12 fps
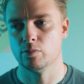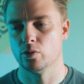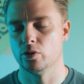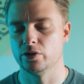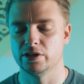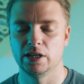
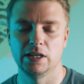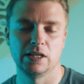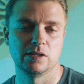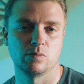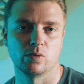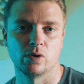more, Cindy
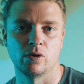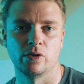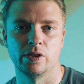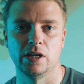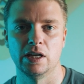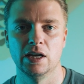D's more
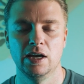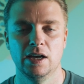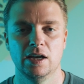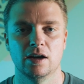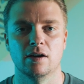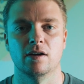on the
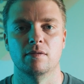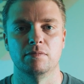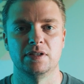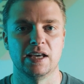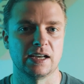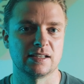
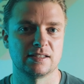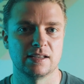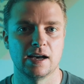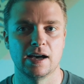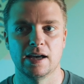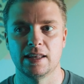tech
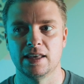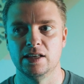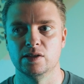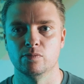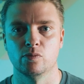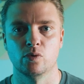side,
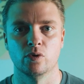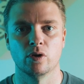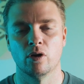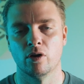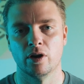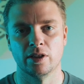he's more
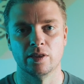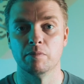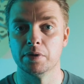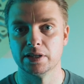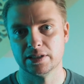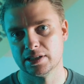on the
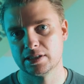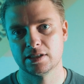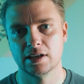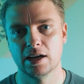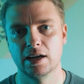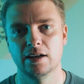business
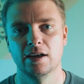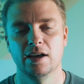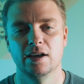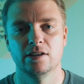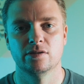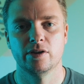side.
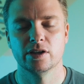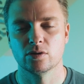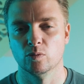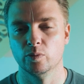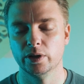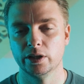So he has
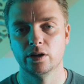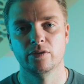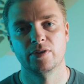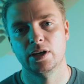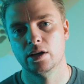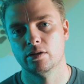a really
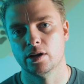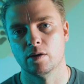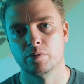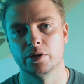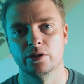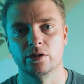good video that
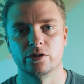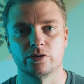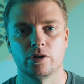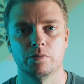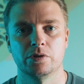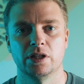I'll put in the
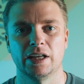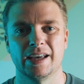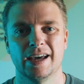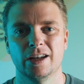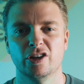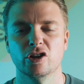description that
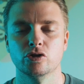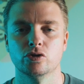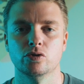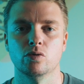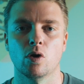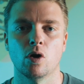kind of goes
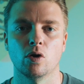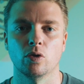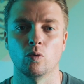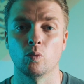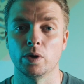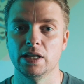through all
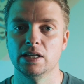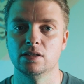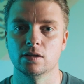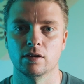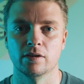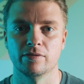the
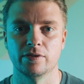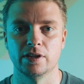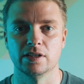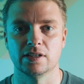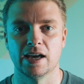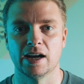weeds of
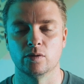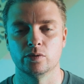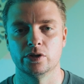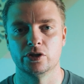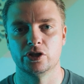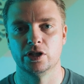this
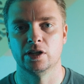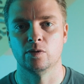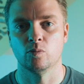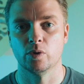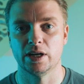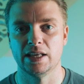acquisition
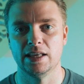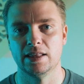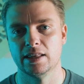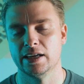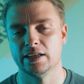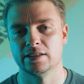and what he
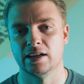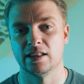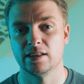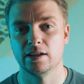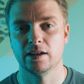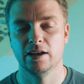thinks, and I
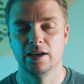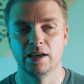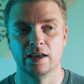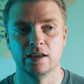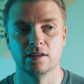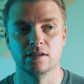think
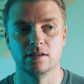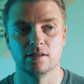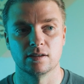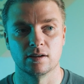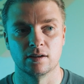his